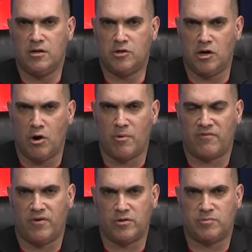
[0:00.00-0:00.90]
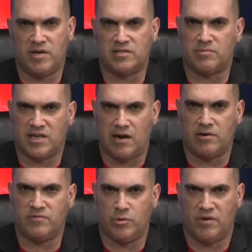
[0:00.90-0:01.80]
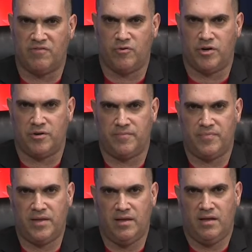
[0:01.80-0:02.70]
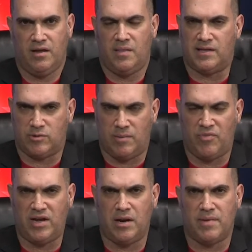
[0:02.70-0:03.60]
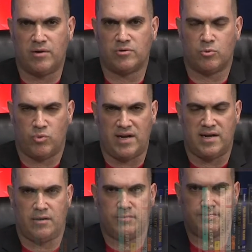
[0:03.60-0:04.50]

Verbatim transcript: Do your homework, folks, because I'm tired of doing it for you. And that's what I'm thinking about right now.